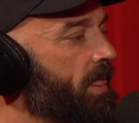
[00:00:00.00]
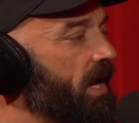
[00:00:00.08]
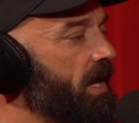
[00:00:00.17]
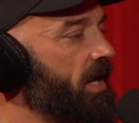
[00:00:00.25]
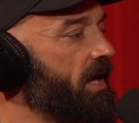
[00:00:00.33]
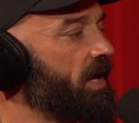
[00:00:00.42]

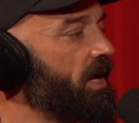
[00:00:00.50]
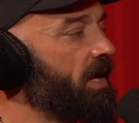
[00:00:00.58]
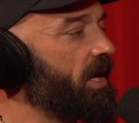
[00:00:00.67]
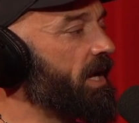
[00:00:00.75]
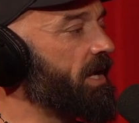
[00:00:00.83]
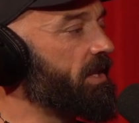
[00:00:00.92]

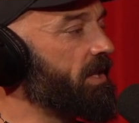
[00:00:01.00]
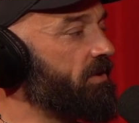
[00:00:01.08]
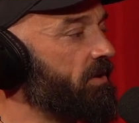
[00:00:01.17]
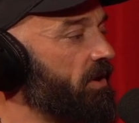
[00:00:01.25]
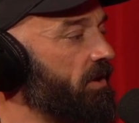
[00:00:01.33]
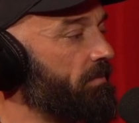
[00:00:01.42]
And
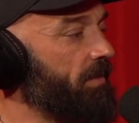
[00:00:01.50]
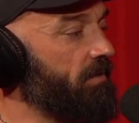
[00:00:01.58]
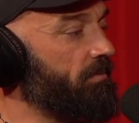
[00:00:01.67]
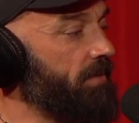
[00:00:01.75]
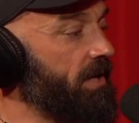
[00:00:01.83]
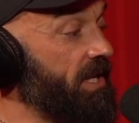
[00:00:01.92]

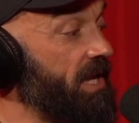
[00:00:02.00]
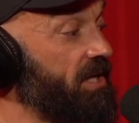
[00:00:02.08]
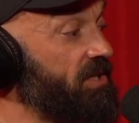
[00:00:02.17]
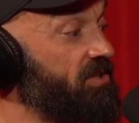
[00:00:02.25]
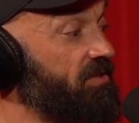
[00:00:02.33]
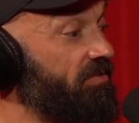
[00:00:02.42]
my
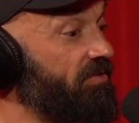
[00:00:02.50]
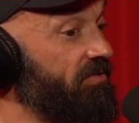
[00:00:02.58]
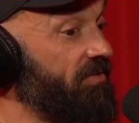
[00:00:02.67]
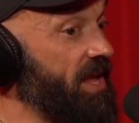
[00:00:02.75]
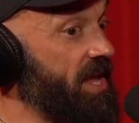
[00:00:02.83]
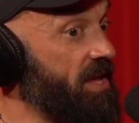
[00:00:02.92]
next
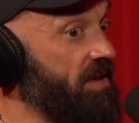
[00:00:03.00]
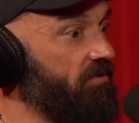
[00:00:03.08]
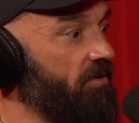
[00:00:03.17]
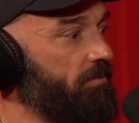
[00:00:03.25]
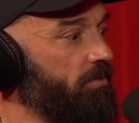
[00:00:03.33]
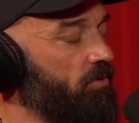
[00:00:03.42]

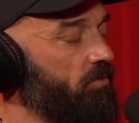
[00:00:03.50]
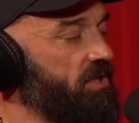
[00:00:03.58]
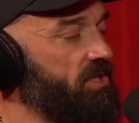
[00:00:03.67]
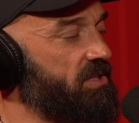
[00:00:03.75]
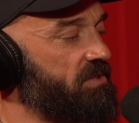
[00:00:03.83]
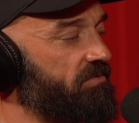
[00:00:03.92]
favourite book,
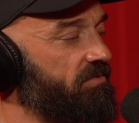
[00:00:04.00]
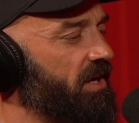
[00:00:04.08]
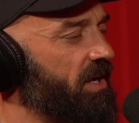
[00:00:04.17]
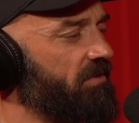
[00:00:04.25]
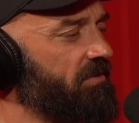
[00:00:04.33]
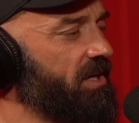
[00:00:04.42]
which is
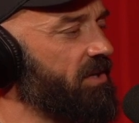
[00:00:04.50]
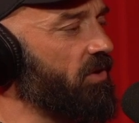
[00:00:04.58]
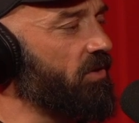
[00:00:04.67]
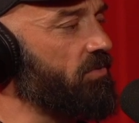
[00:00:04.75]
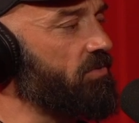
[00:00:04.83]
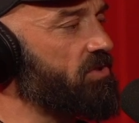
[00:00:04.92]
very
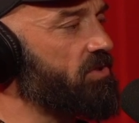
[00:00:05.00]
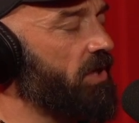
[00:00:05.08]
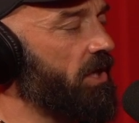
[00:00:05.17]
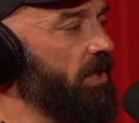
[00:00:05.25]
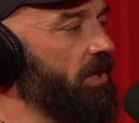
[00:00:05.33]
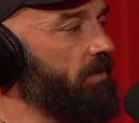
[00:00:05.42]
close,